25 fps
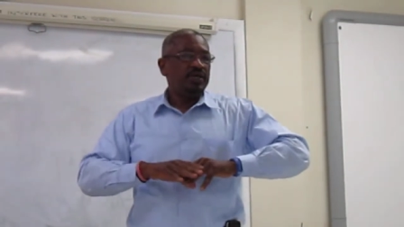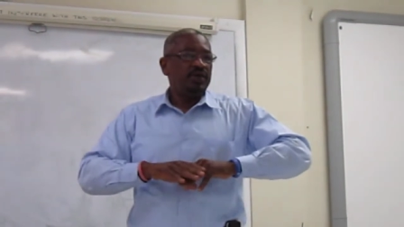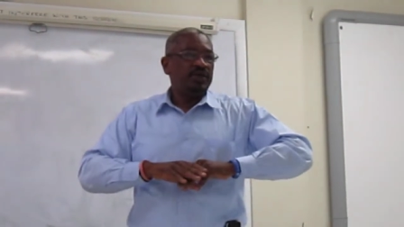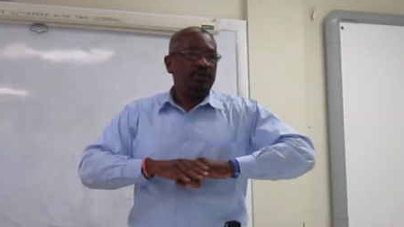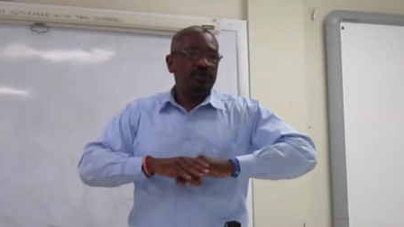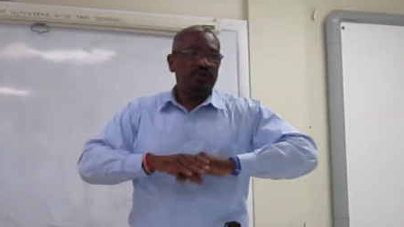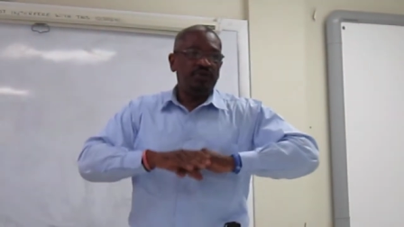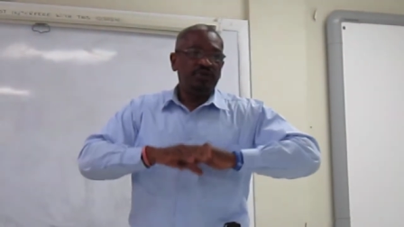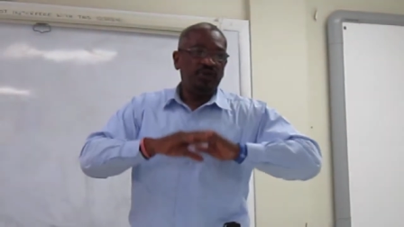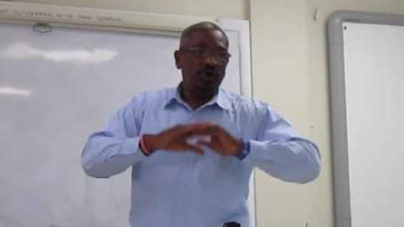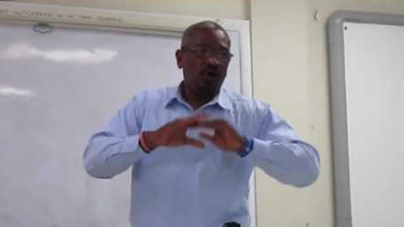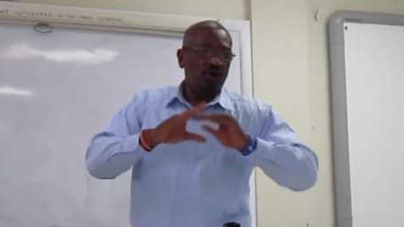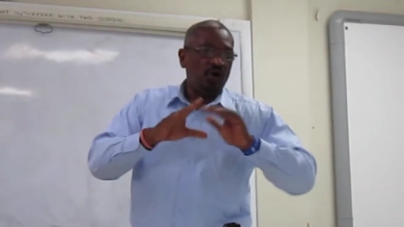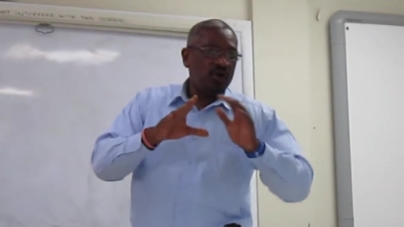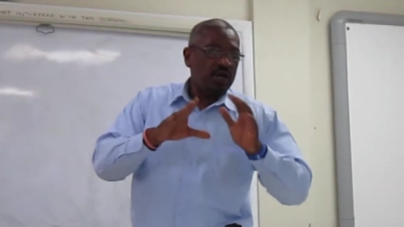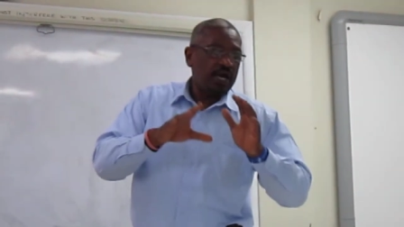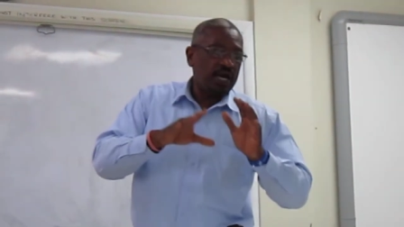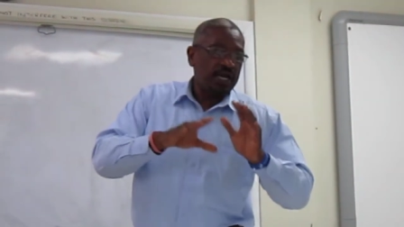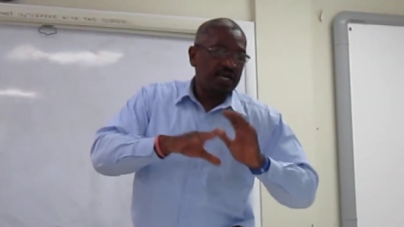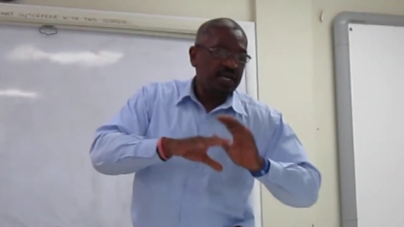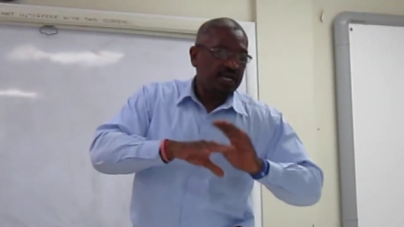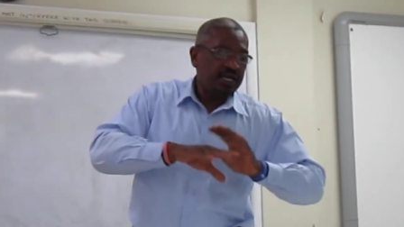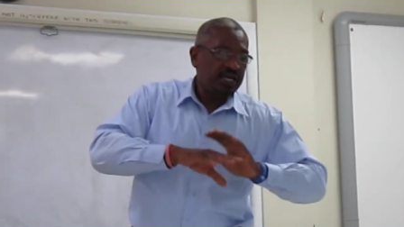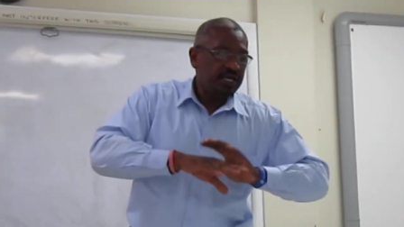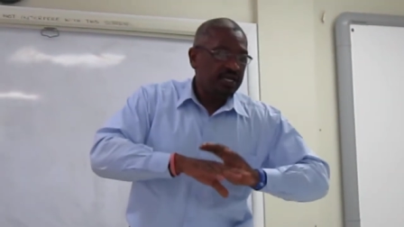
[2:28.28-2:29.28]
You know
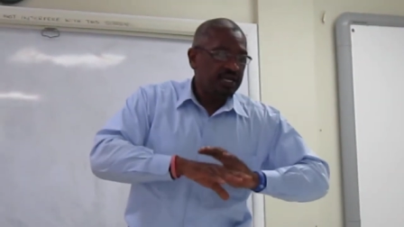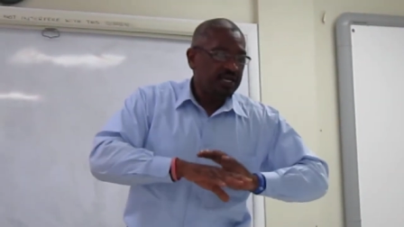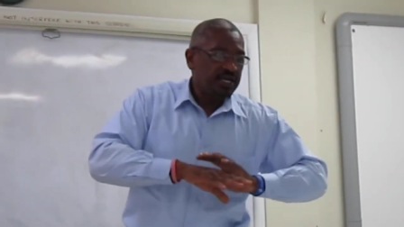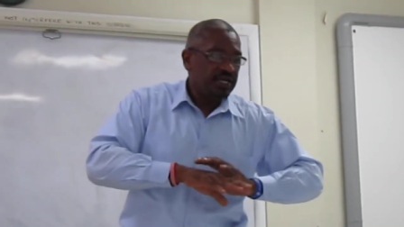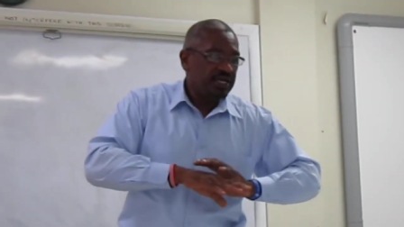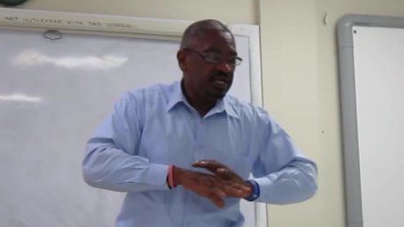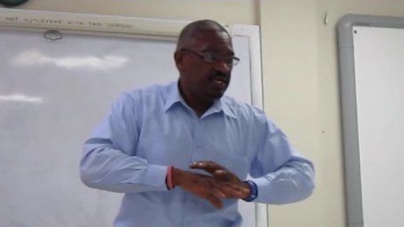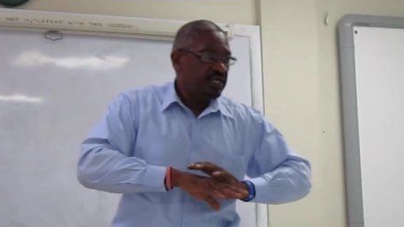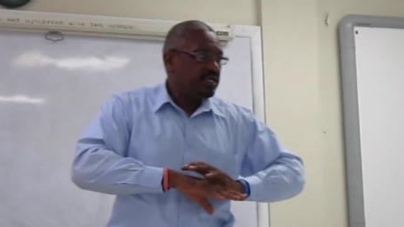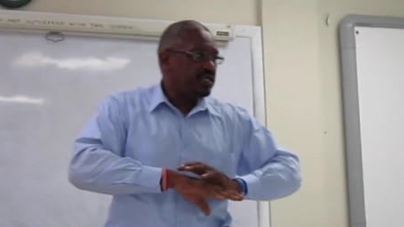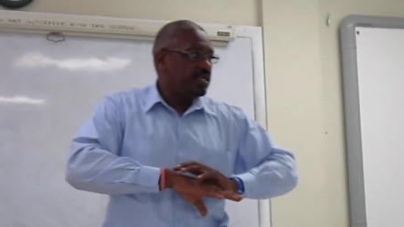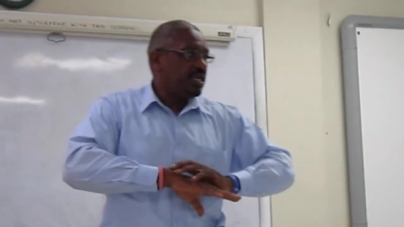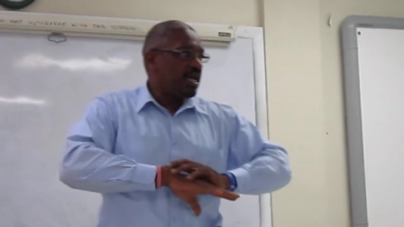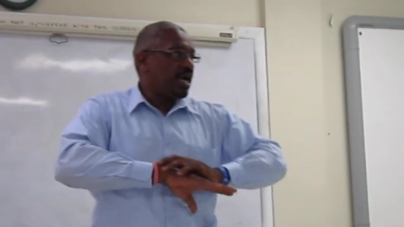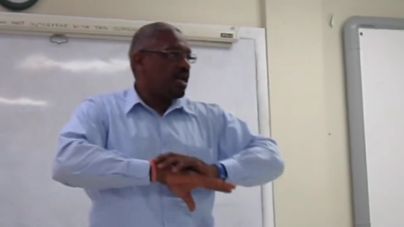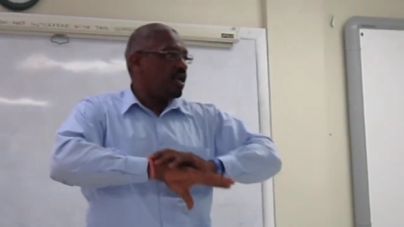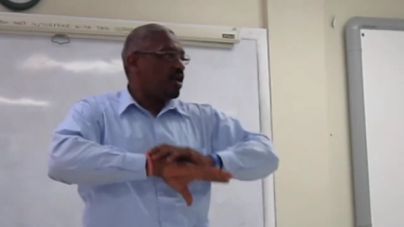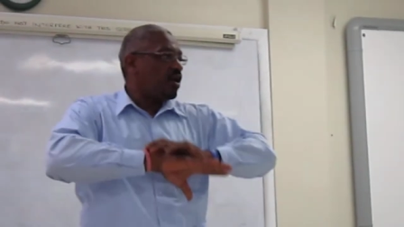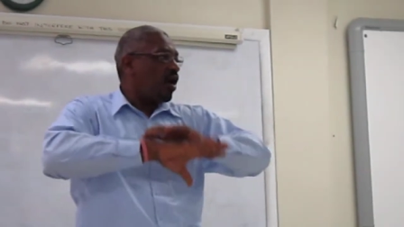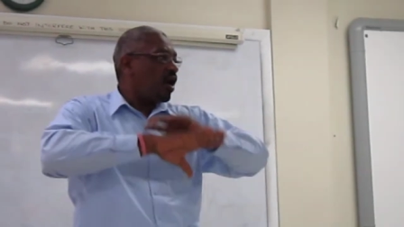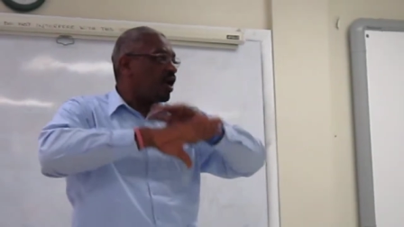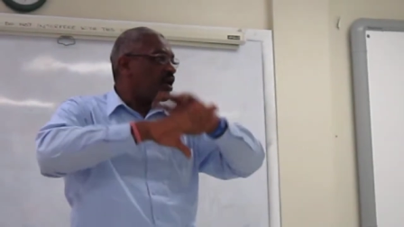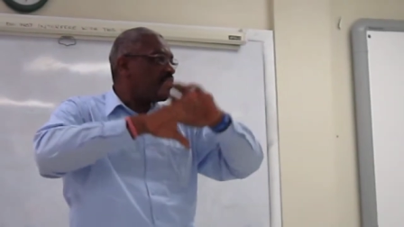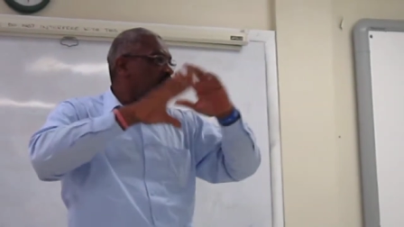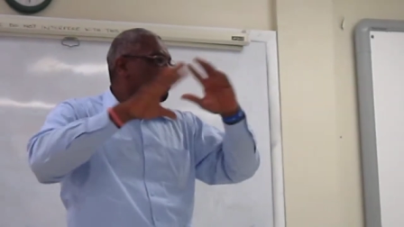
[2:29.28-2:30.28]
that there are a
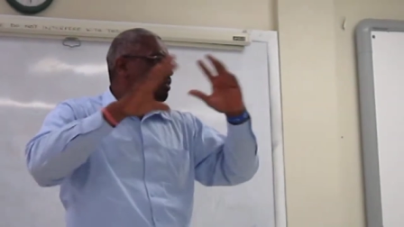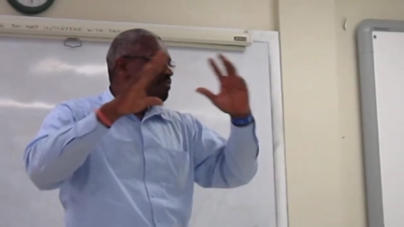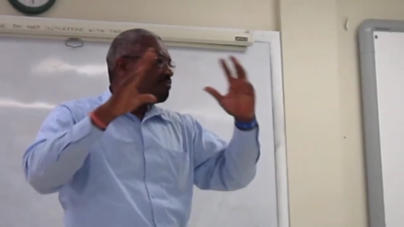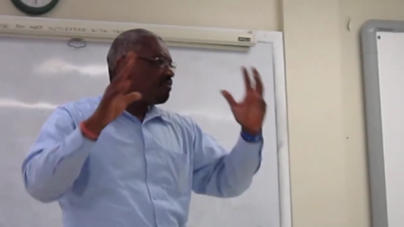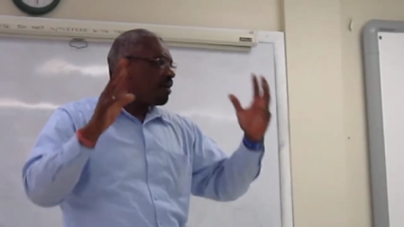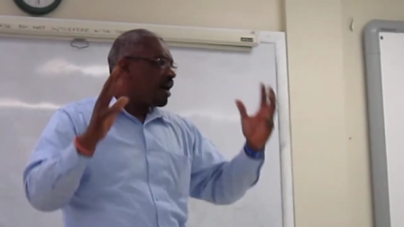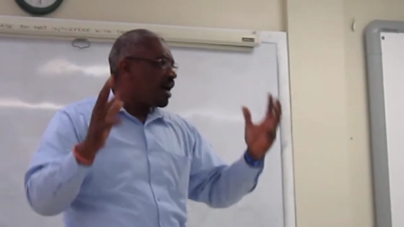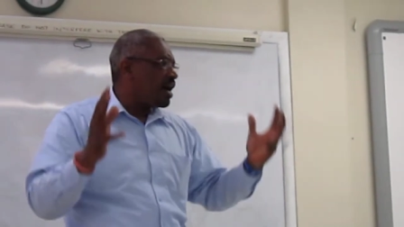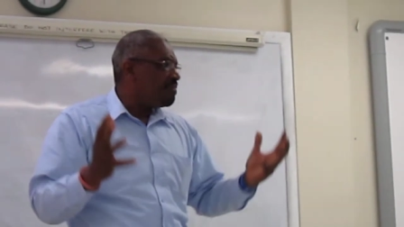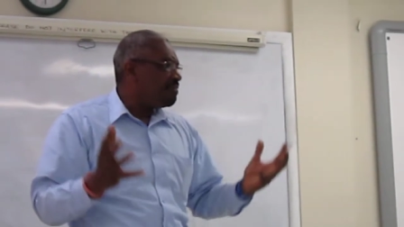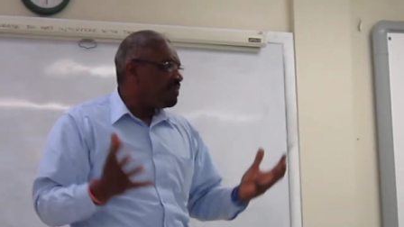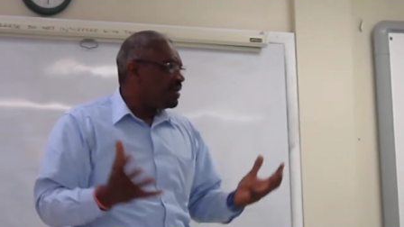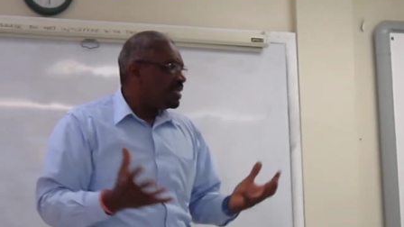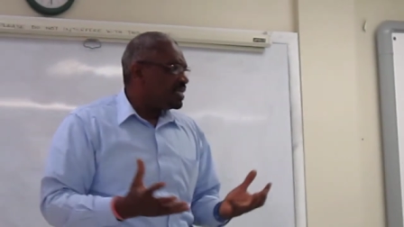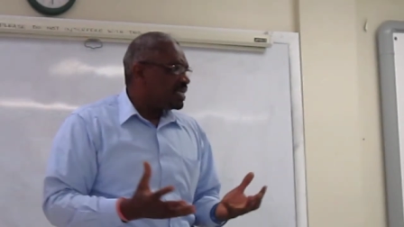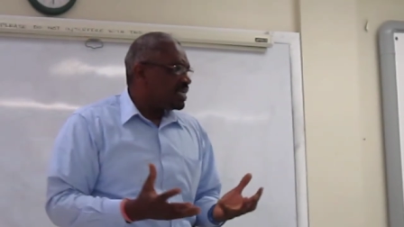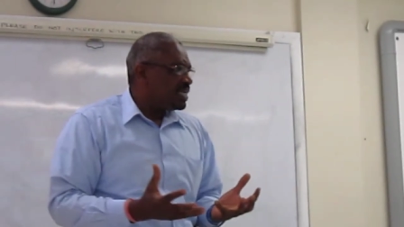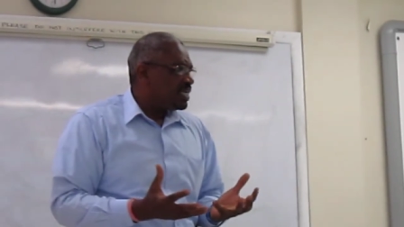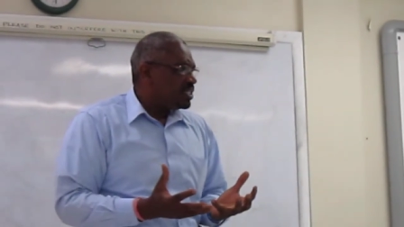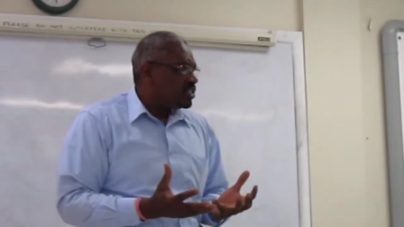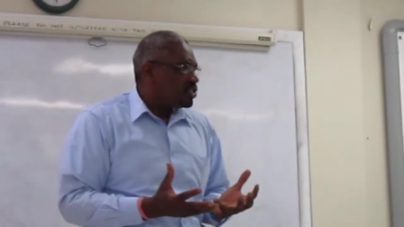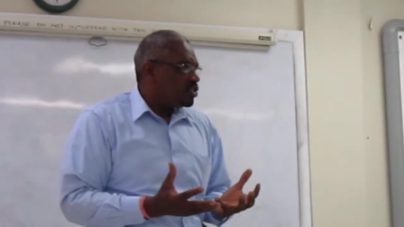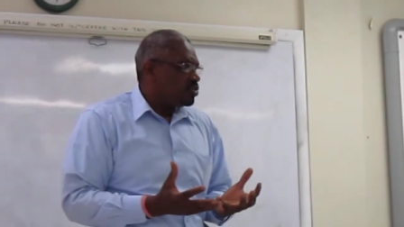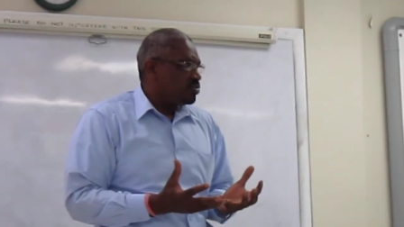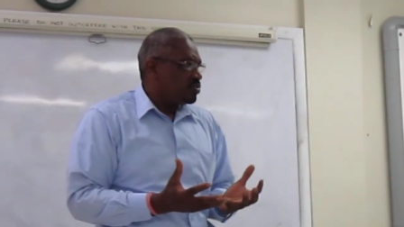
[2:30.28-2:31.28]
lot of environmental
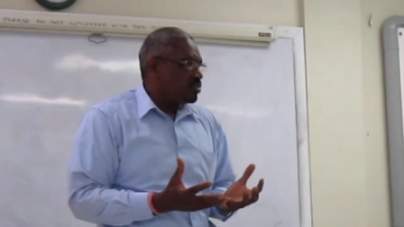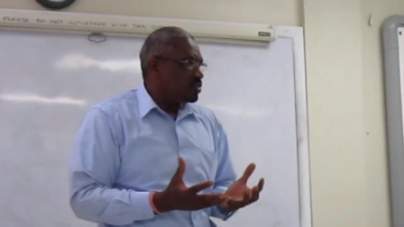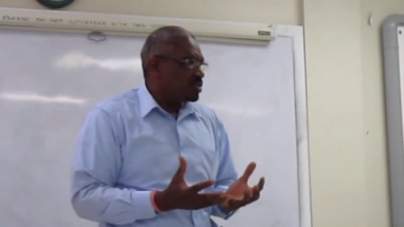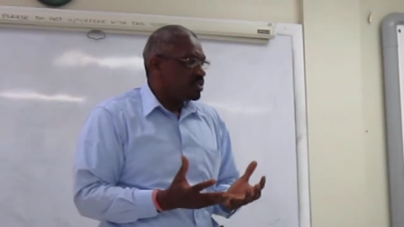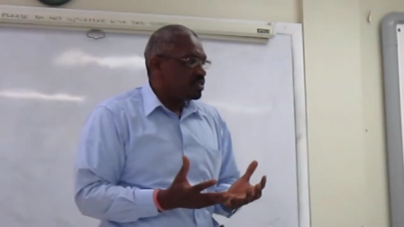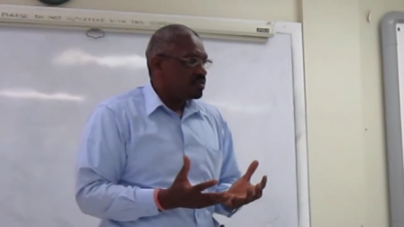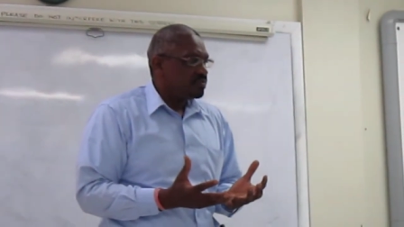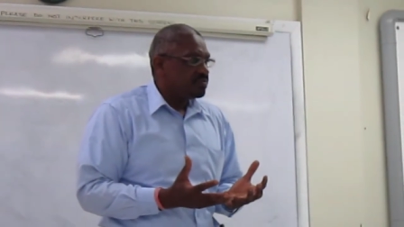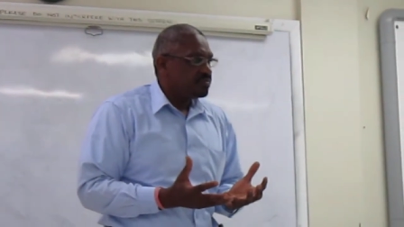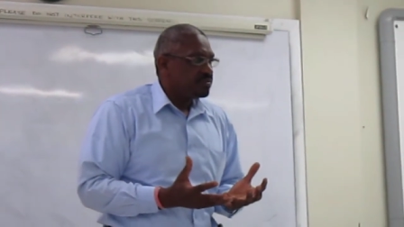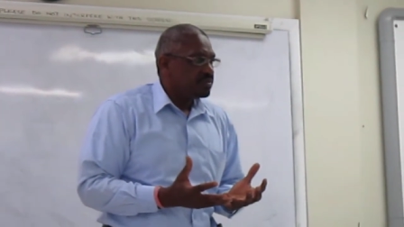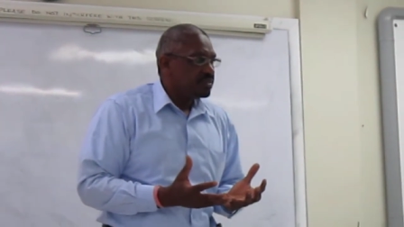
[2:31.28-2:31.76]
issues.